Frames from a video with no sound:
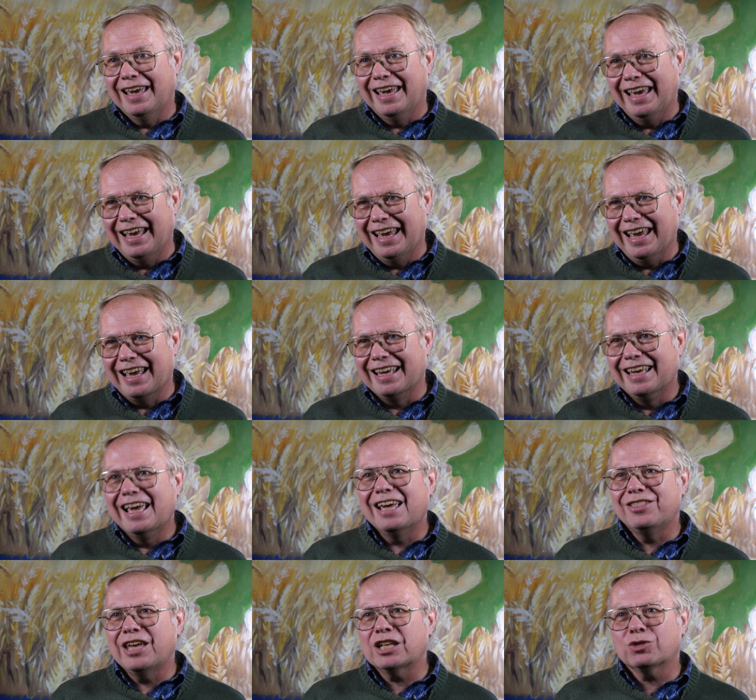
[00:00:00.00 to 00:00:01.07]

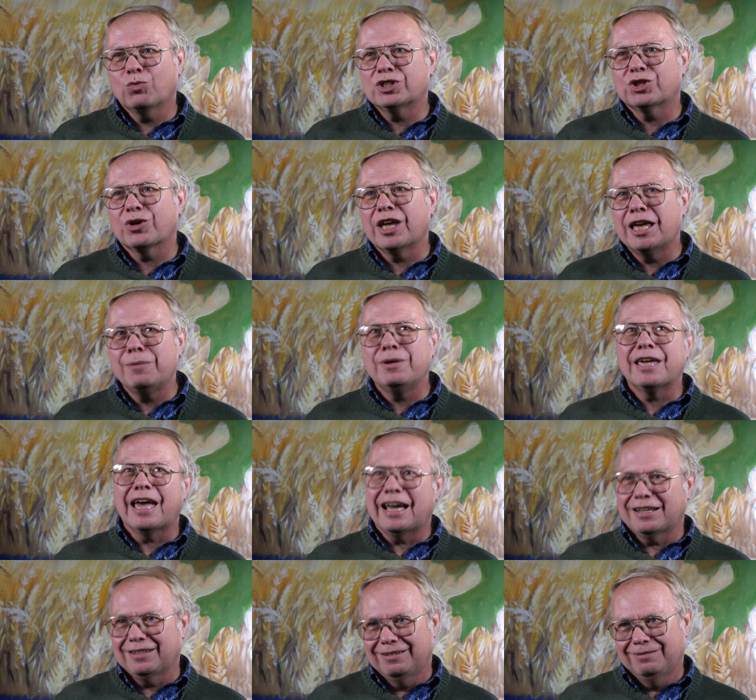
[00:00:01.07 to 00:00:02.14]
and that's what you're aiming
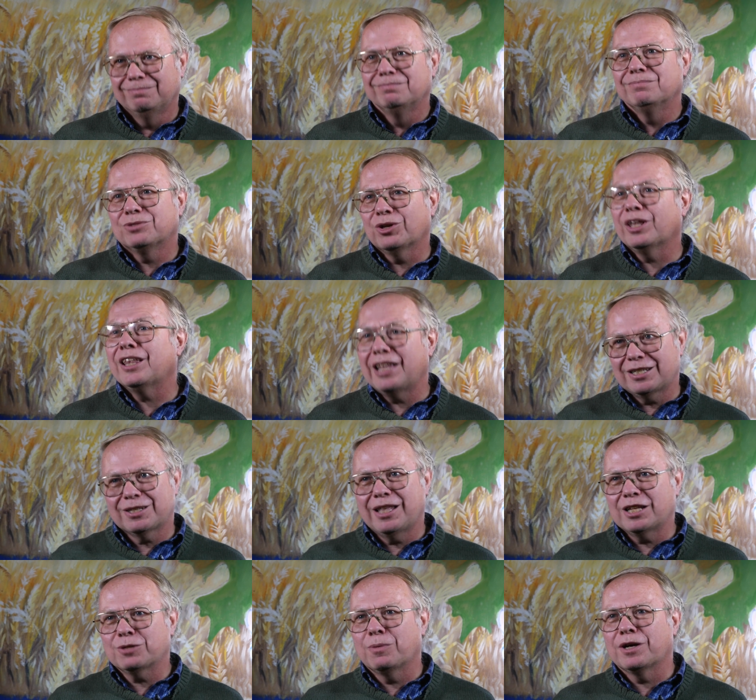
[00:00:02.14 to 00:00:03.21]
at. So that's,
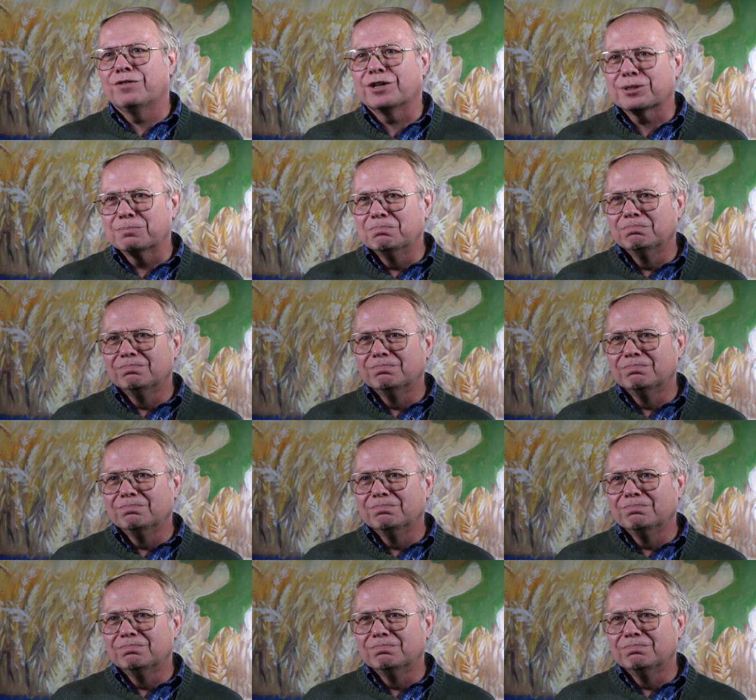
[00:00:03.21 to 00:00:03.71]
that's my advice.